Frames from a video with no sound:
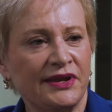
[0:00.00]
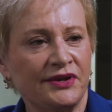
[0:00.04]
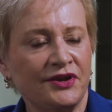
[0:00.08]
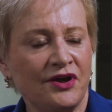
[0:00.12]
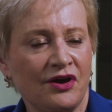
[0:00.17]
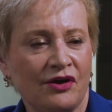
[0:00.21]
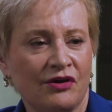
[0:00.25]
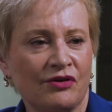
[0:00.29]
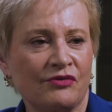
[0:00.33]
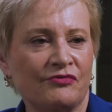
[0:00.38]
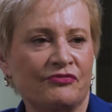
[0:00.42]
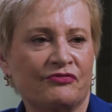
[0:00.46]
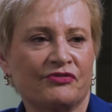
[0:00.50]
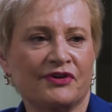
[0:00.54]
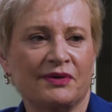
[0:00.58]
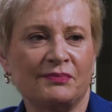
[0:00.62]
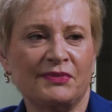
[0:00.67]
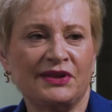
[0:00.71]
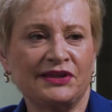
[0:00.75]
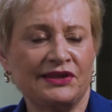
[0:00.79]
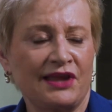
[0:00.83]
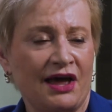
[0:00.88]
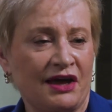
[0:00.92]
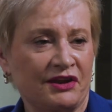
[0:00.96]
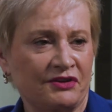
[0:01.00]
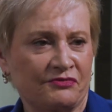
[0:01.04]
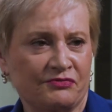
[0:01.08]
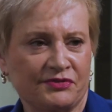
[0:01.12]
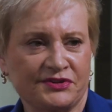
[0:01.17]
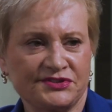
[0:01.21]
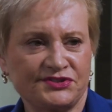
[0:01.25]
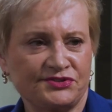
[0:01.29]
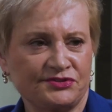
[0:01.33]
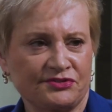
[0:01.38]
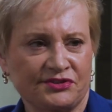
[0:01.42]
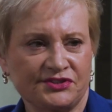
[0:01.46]
know from a lot of
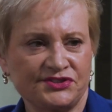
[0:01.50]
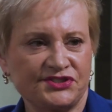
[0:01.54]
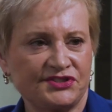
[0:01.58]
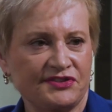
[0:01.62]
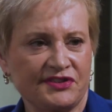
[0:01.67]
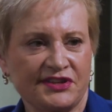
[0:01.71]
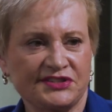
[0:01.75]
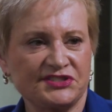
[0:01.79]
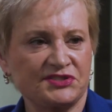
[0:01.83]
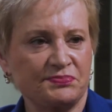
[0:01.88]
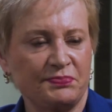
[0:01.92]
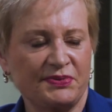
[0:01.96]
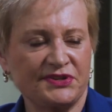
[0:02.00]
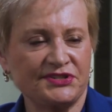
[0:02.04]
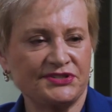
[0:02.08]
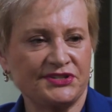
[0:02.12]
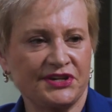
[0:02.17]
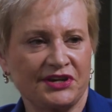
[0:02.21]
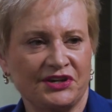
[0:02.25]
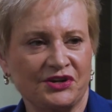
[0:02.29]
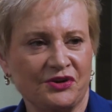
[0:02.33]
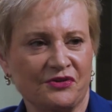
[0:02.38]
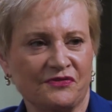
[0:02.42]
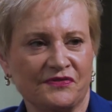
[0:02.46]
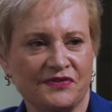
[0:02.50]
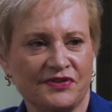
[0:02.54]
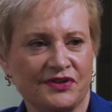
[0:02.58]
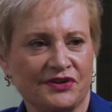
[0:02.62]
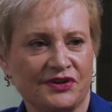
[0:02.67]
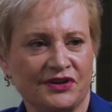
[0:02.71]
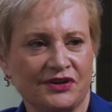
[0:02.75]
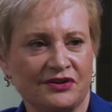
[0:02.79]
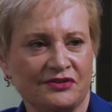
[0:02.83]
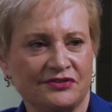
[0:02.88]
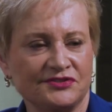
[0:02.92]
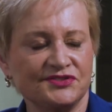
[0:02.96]
research that's been done over the
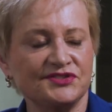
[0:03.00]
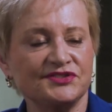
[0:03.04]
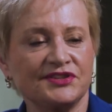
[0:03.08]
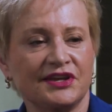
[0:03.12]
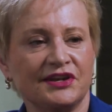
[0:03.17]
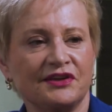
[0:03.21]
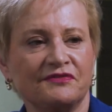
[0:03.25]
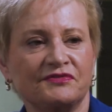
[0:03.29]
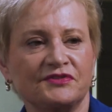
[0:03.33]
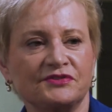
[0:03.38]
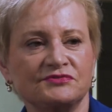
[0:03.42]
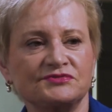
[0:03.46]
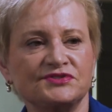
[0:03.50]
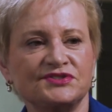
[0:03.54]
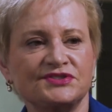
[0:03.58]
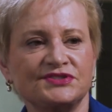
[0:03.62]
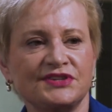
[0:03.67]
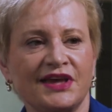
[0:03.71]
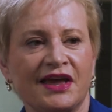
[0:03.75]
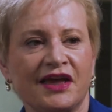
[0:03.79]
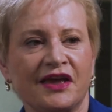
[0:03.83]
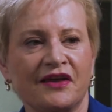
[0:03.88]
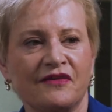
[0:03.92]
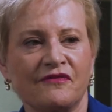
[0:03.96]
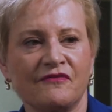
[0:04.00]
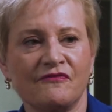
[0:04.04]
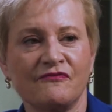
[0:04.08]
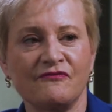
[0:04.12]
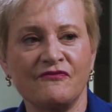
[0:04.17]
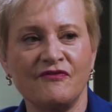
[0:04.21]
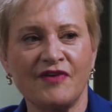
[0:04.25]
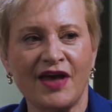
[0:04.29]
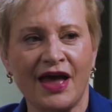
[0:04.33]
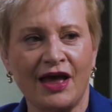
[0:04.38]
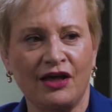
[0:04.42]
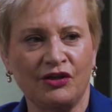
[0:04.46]
years that if you say
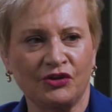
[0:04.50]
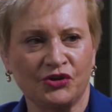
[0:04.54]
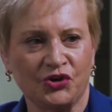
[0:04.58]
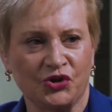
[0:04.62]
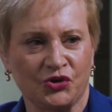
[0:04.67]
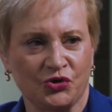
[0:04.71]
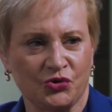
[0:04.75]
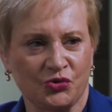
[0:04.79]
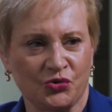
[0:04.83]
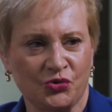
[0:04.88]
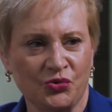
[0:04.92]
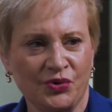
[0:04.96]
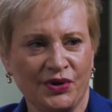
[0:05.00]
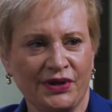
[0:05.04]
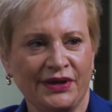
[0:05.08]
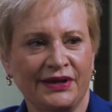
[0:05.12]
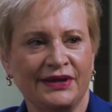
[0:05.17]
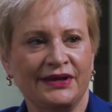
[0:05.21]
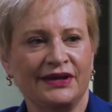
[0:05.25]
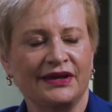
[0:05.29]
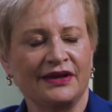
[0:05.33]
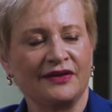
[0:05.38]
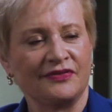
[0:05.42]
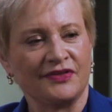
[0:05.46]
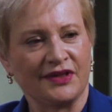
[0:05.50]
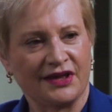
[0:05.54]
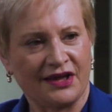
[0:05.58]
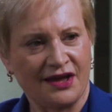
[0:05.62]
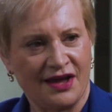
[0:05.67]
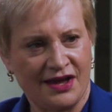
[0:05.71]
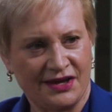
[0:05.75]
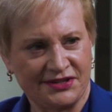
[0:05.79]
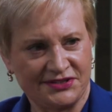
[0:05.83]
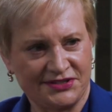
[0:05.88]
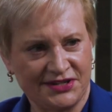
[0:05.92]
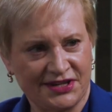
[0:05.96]
value in the
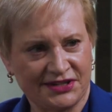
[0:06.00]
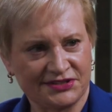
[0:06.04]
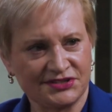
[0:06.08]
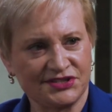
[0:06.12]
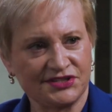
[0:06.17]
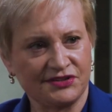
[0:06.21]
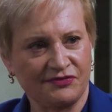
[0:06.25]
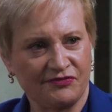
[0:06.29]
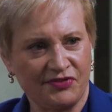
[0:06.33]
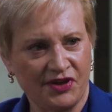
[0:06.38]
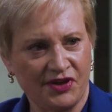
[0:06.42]
context of